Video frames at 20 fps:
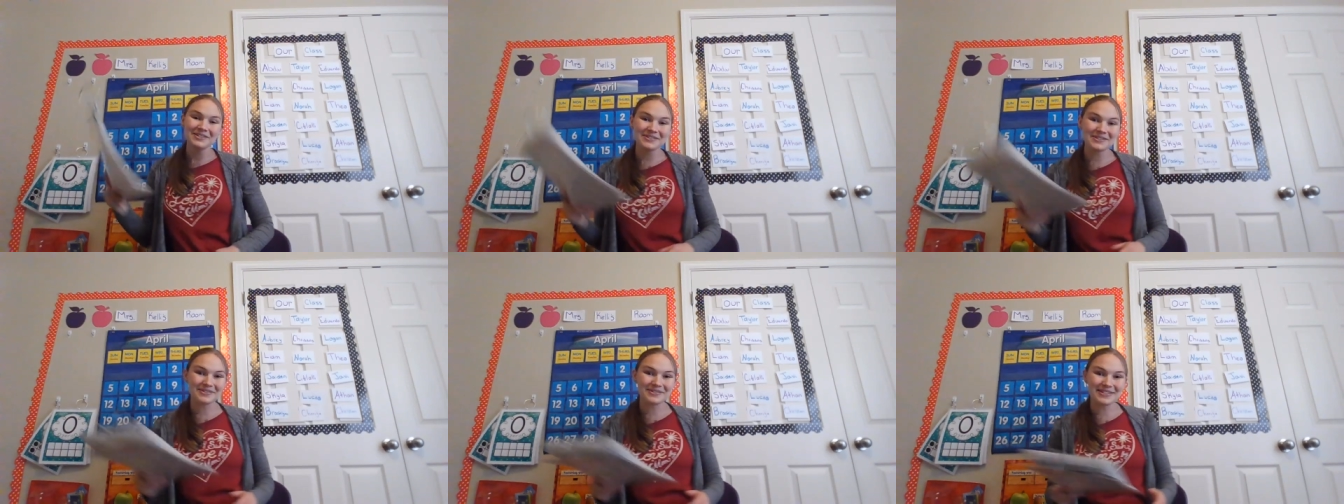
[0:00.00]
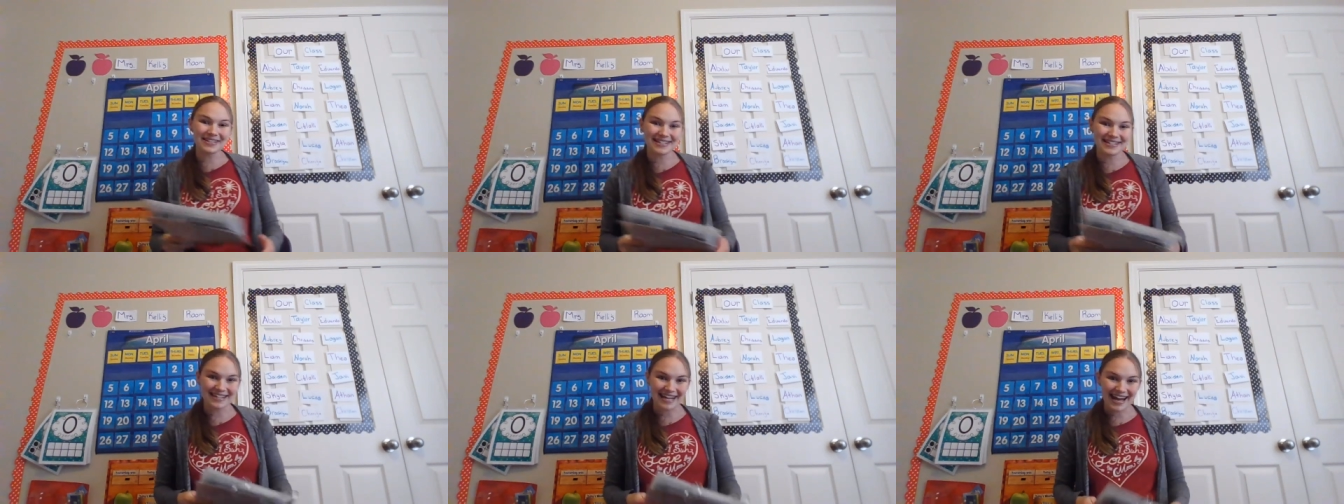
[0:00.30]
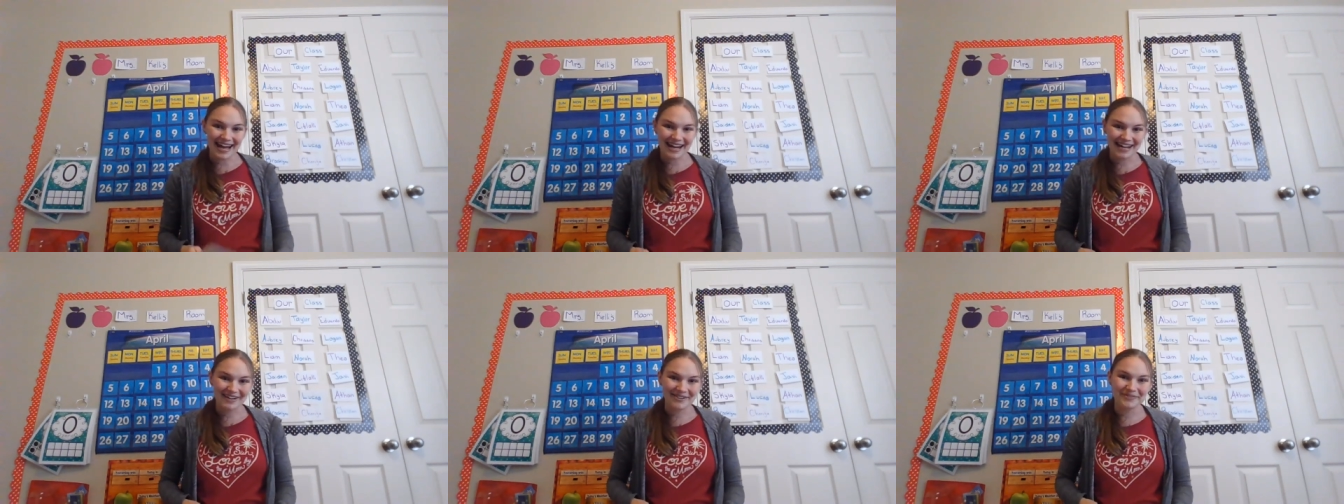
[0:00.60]
So
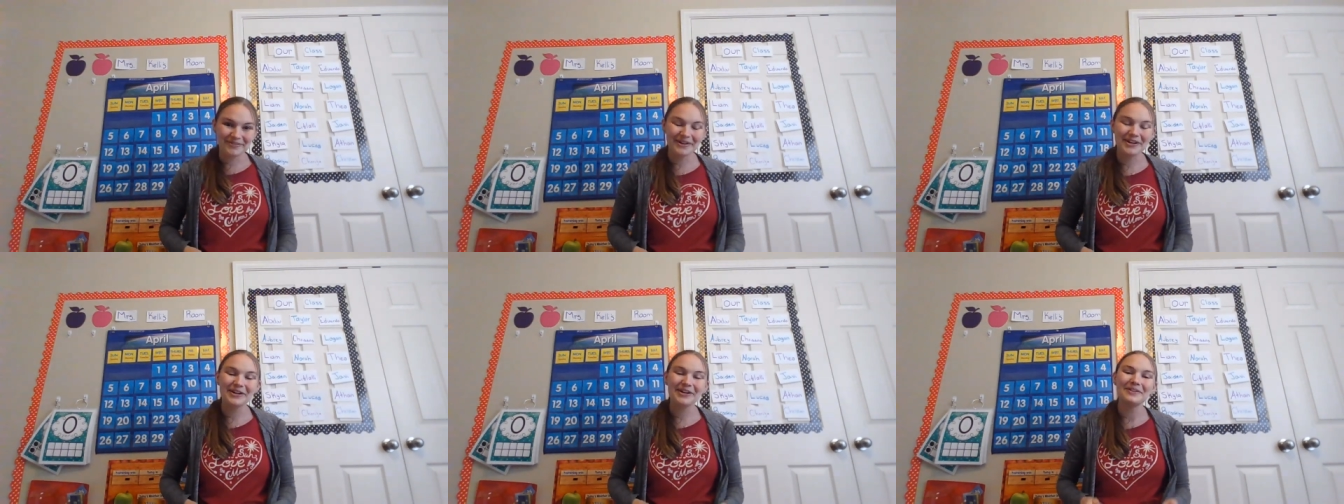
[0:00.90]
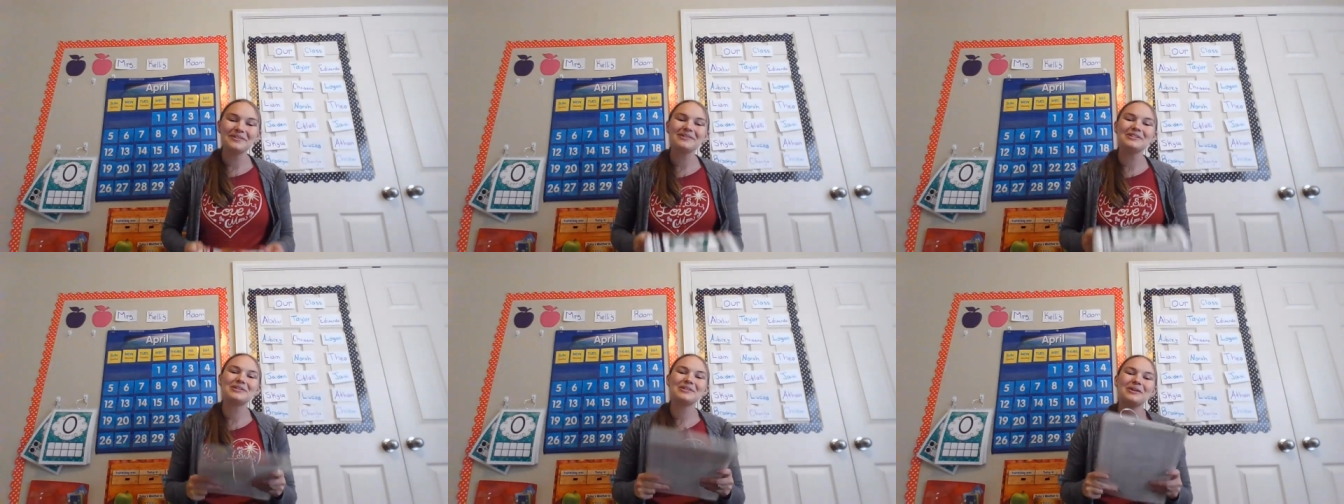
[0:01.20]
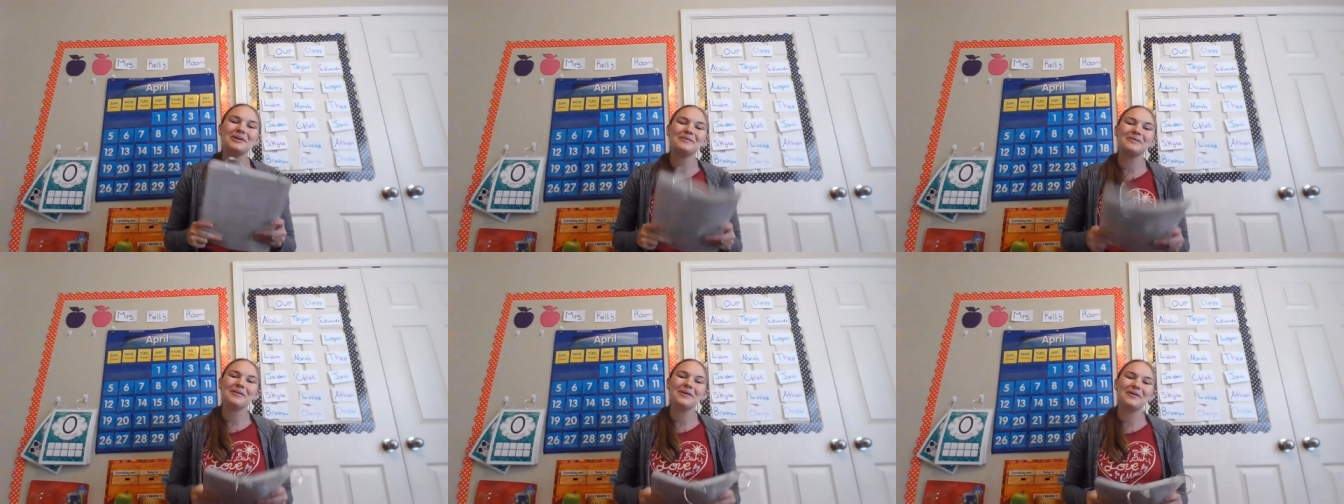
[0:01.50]
today, we're going to
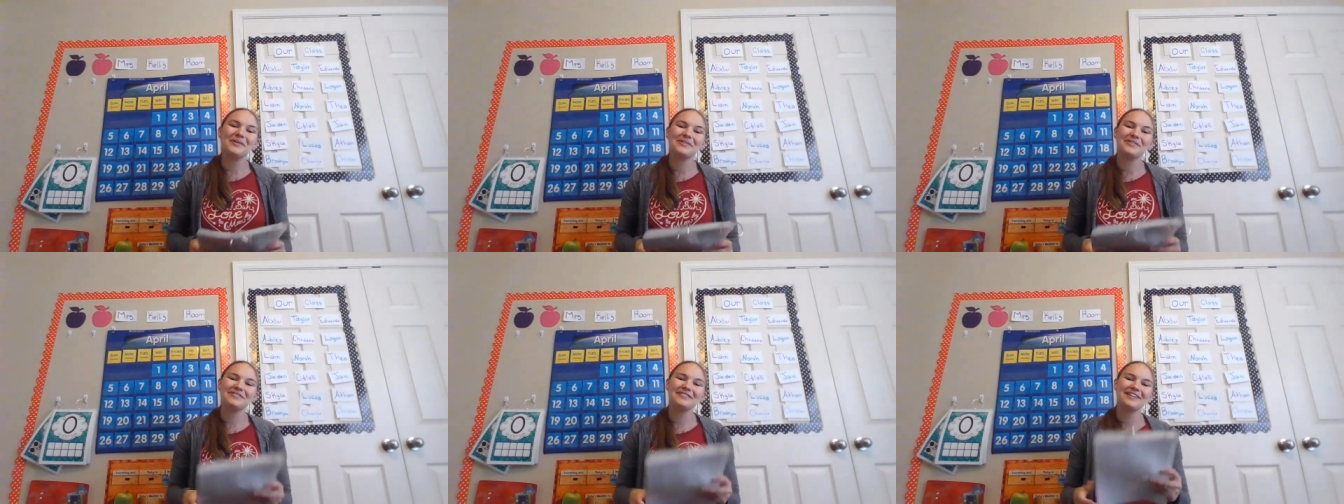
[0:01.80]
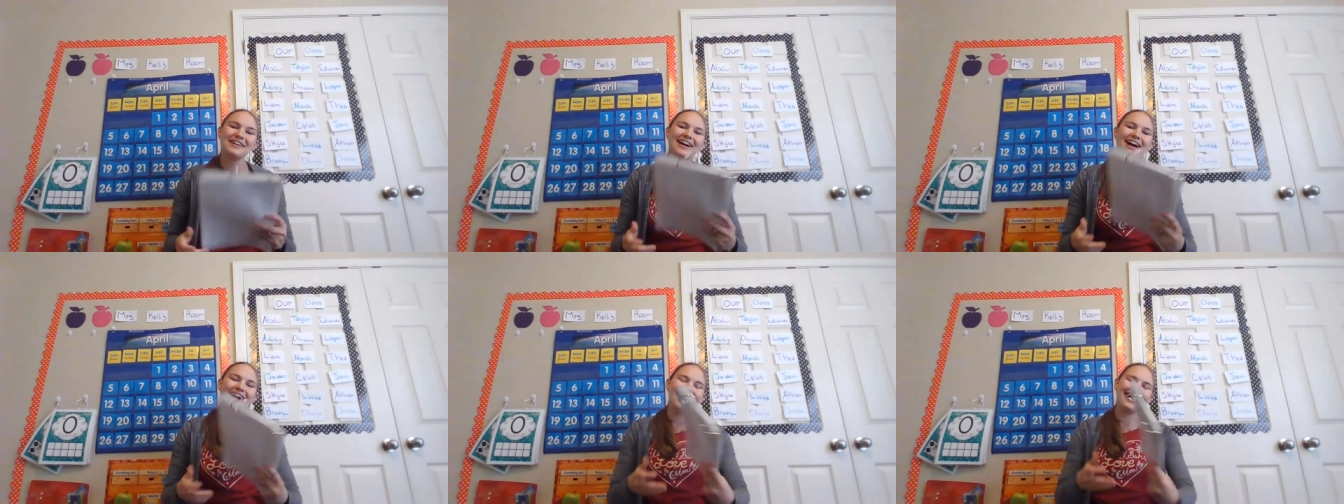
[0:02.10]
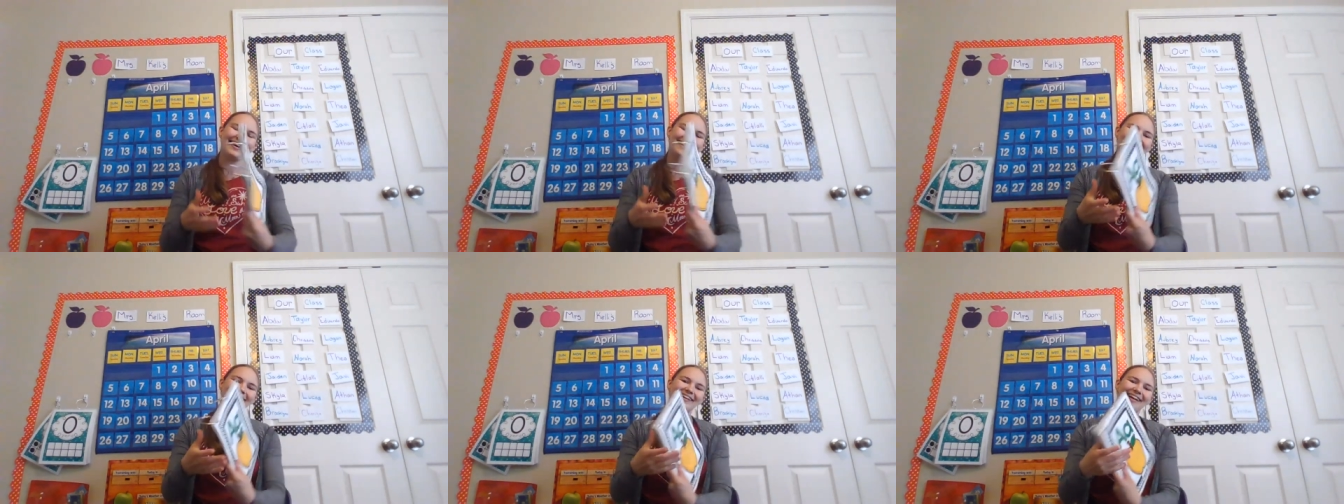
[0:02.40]
go over
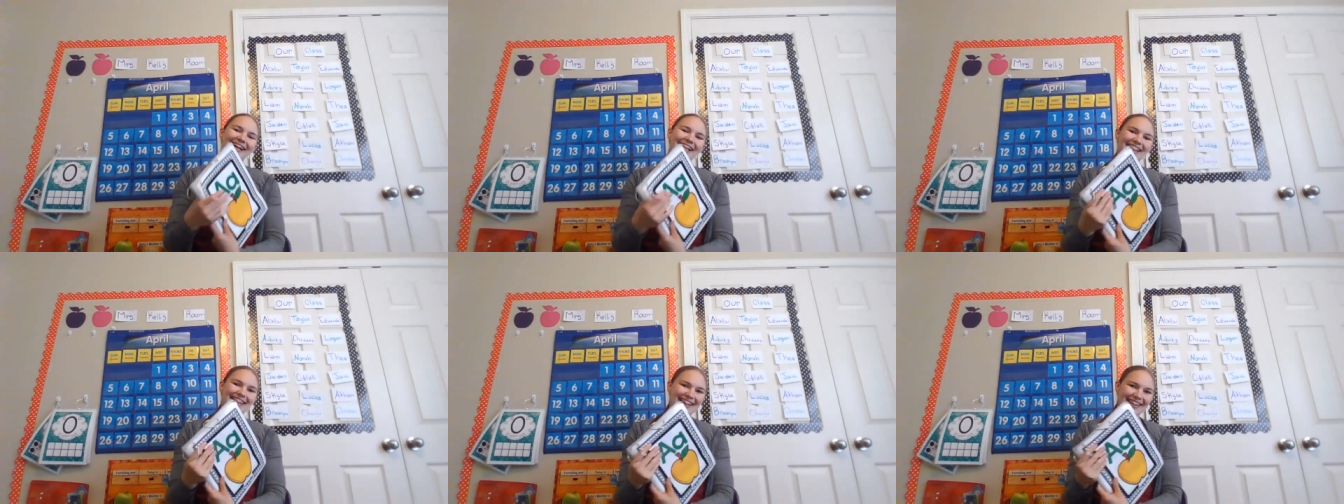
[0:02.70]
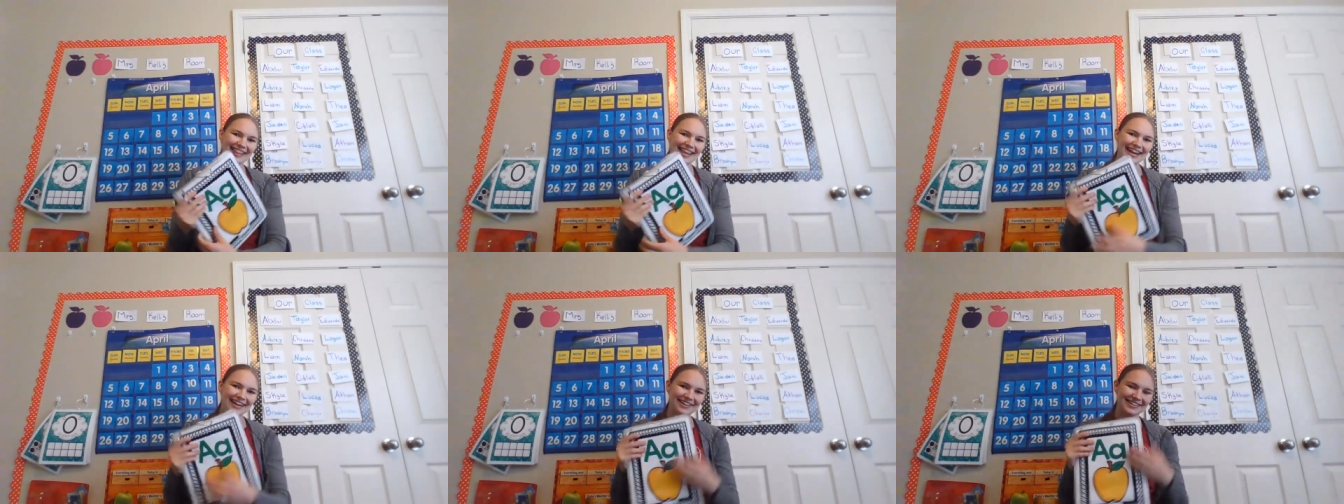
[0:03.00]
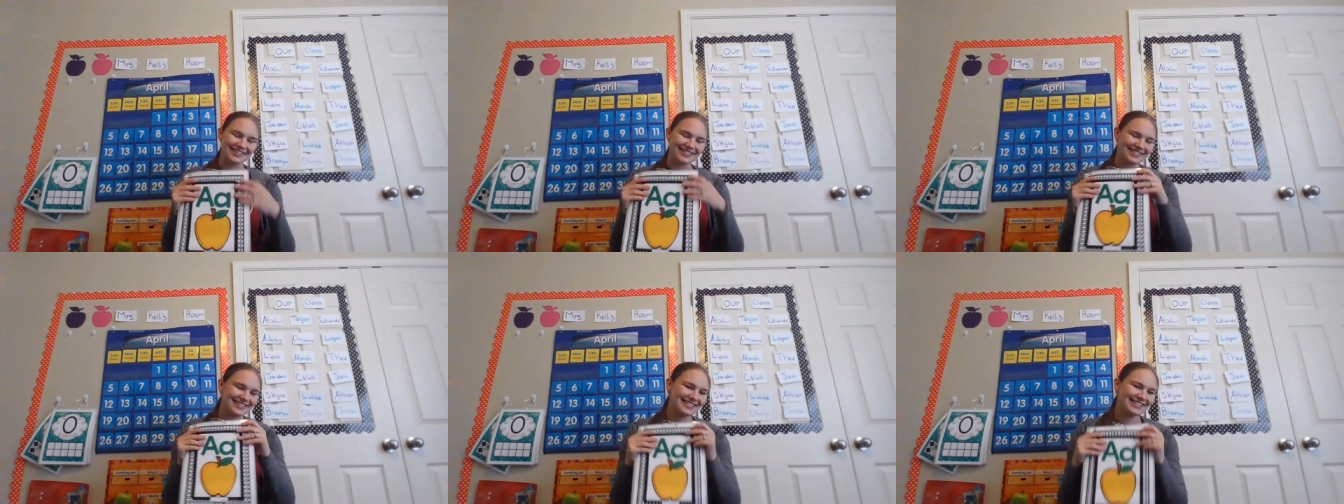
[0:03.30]
our
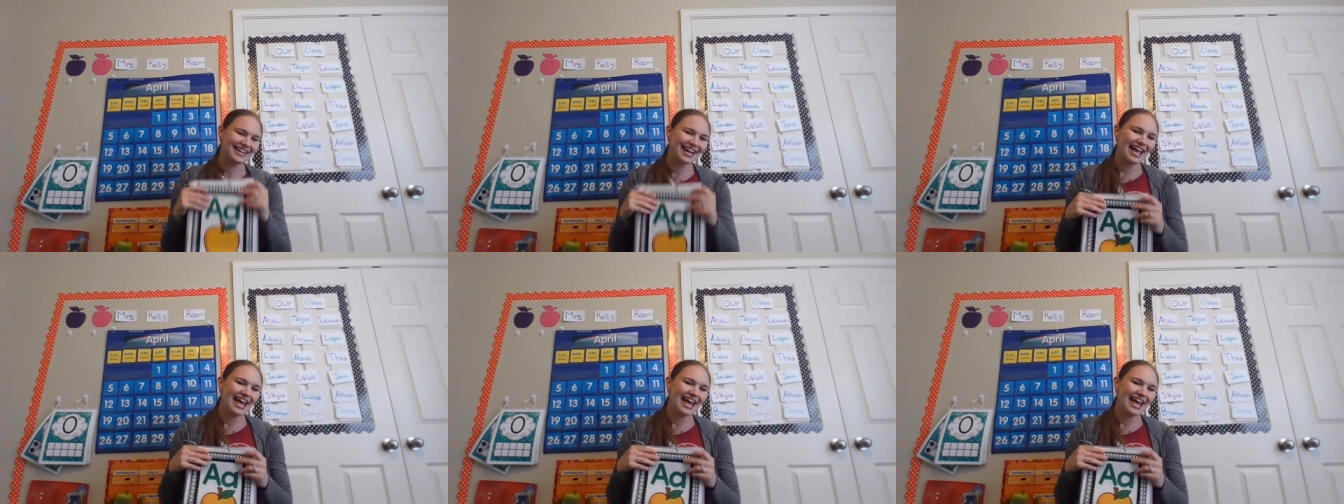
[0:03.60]
letters.